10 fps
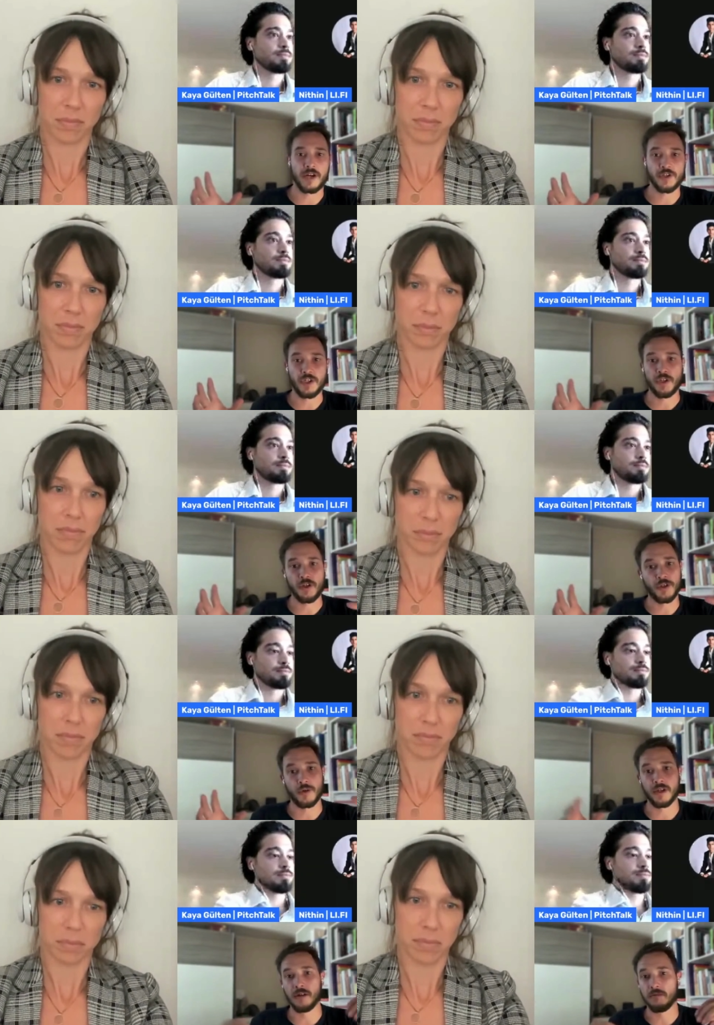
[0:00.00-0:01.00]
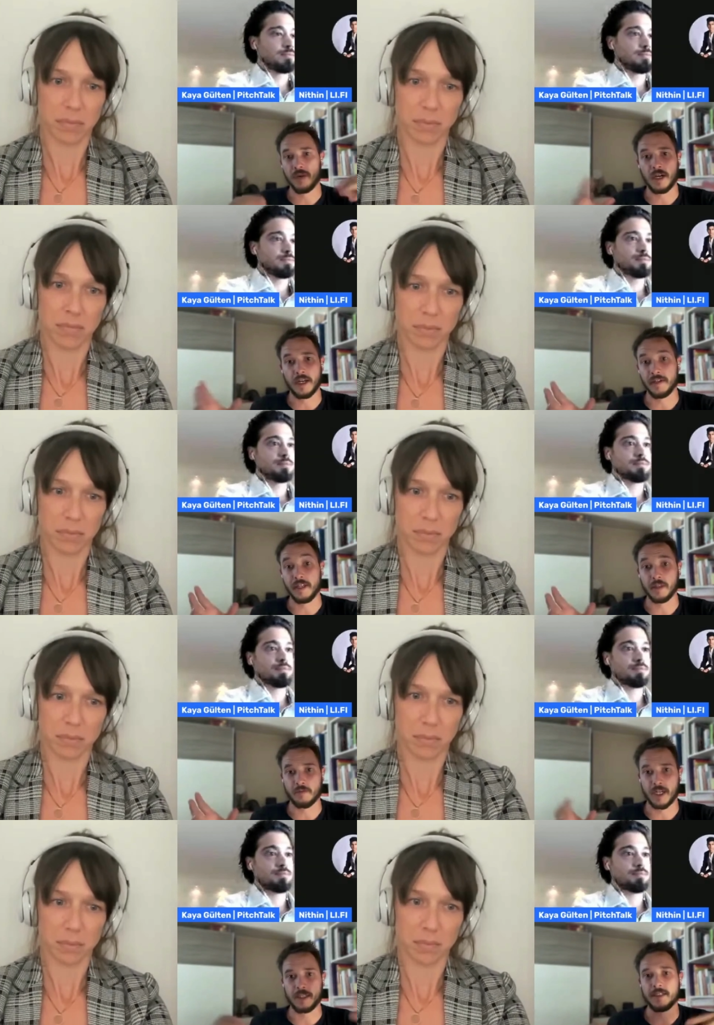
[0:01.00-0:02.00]
Speaker 1: strategy you're doing uh, in
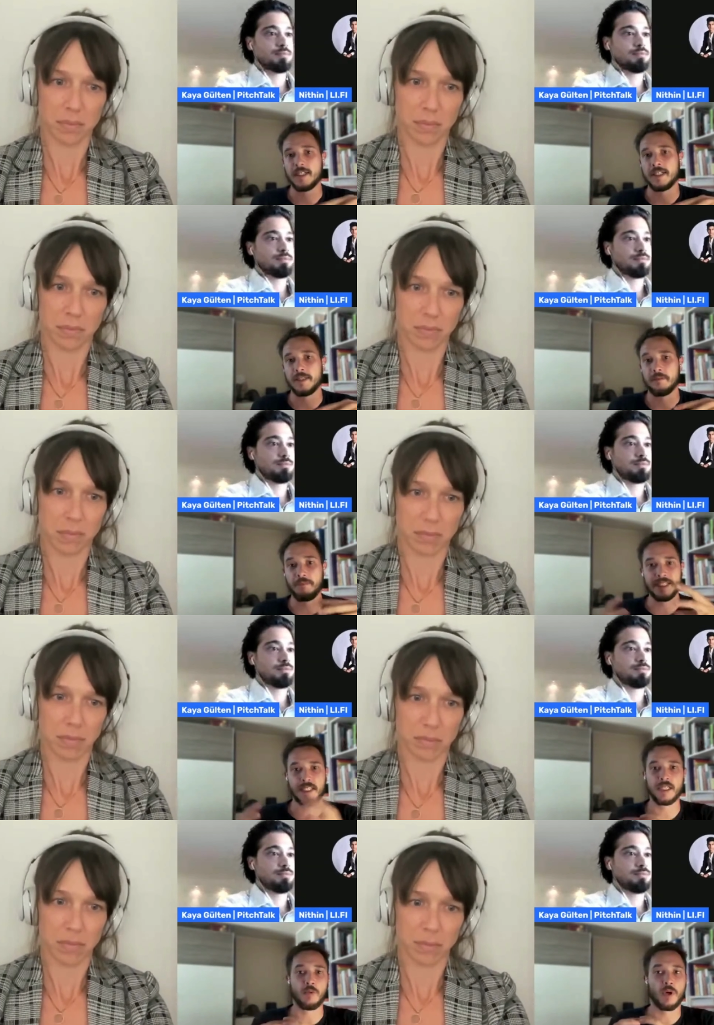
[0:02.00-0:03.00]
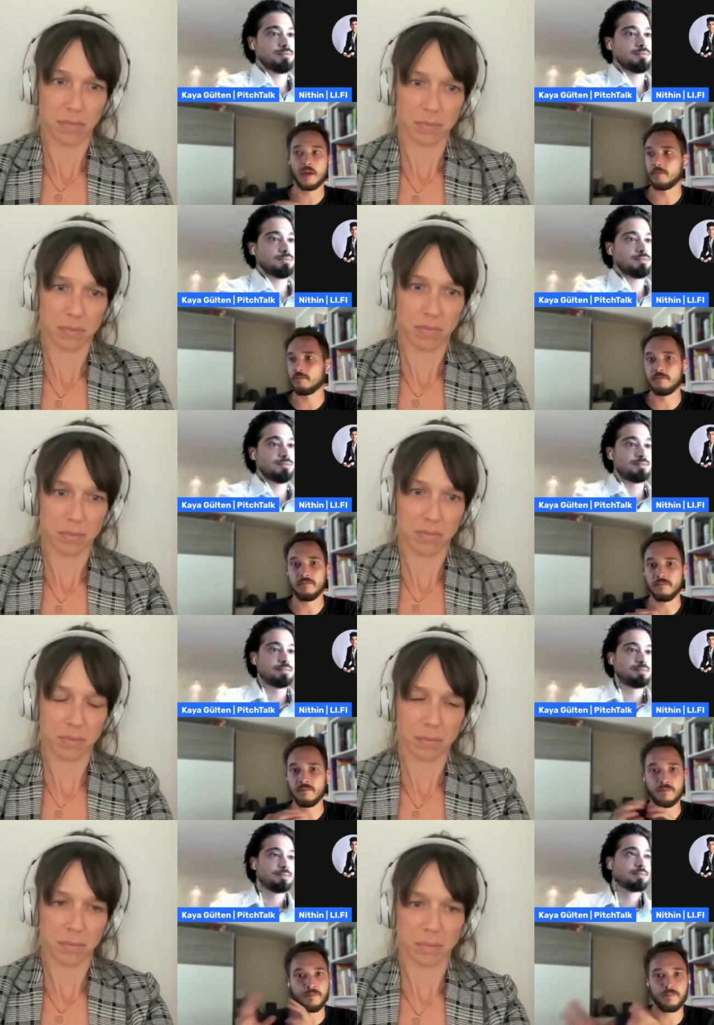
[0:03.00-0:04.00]
Yield, right? Um, basically, what
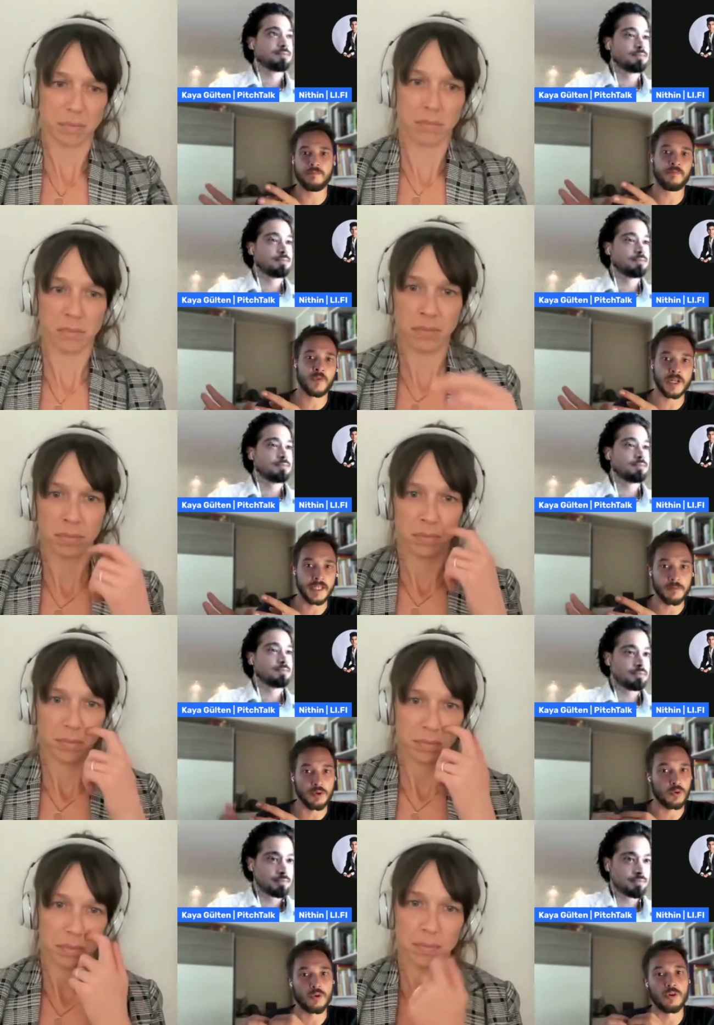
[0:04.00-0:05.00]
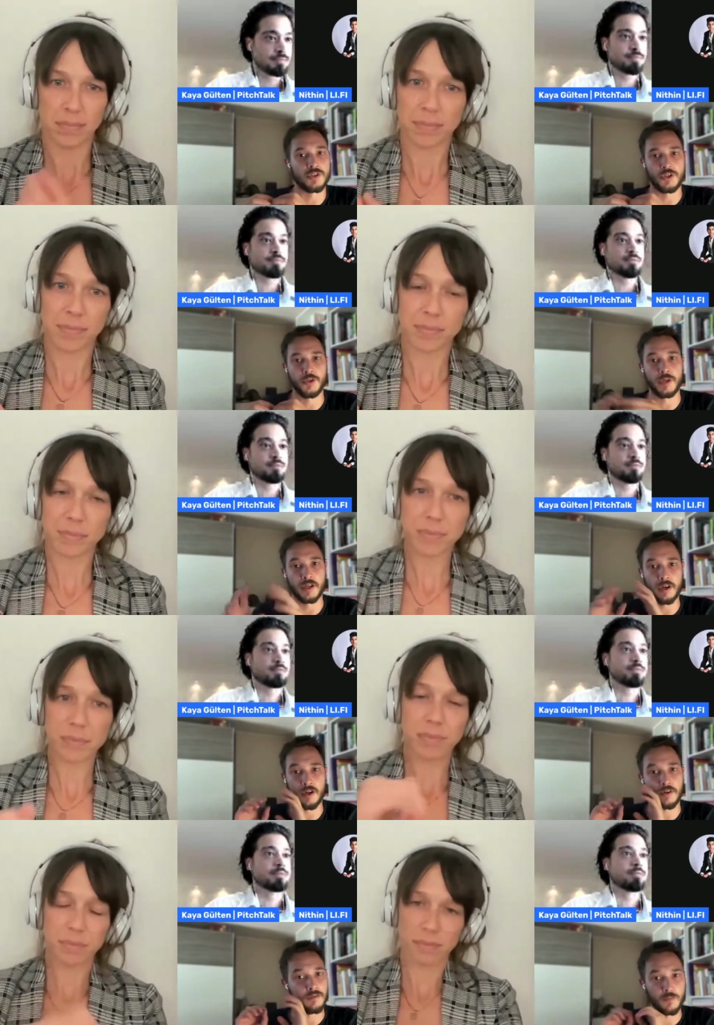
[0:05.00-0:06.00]
front-end protocols are doing
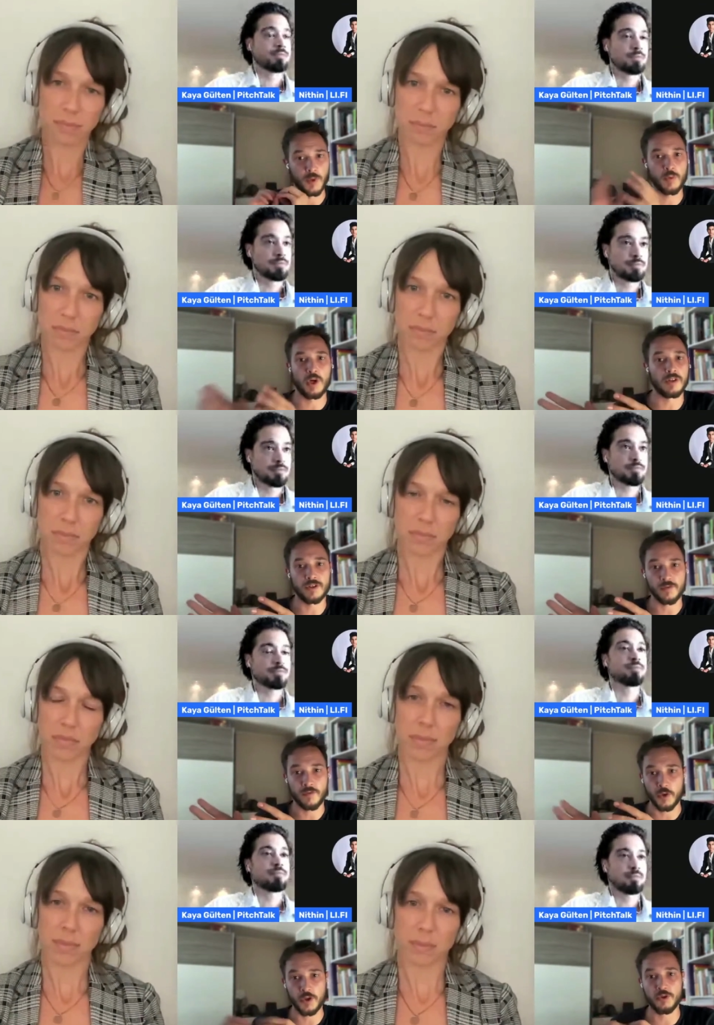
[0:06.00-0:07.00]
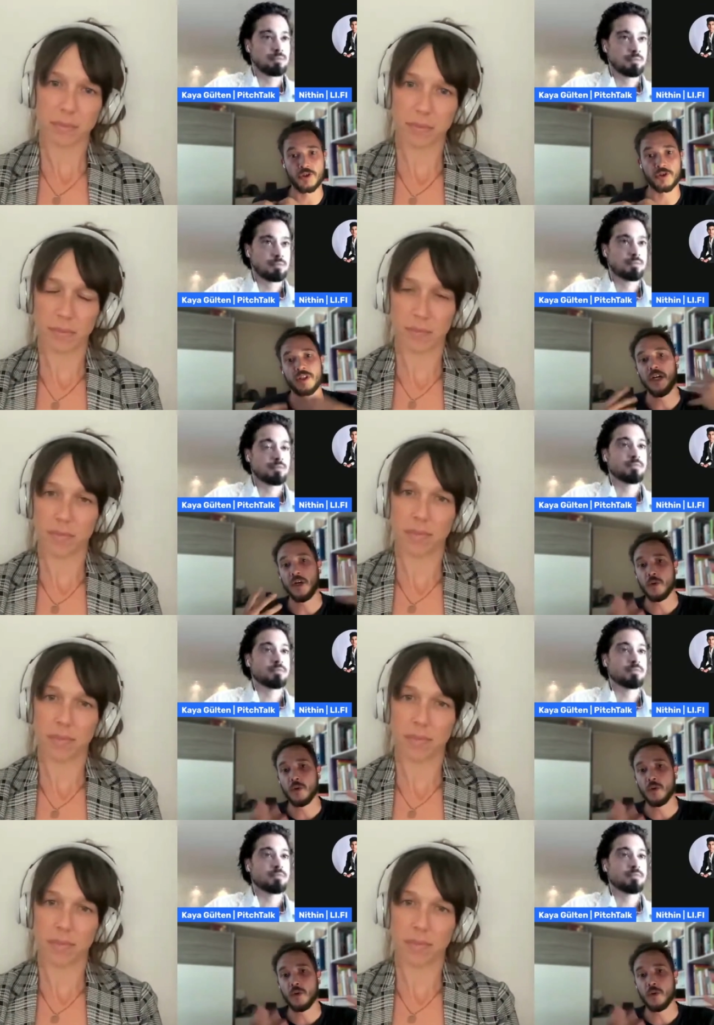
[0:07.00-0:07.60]
on with walls for users.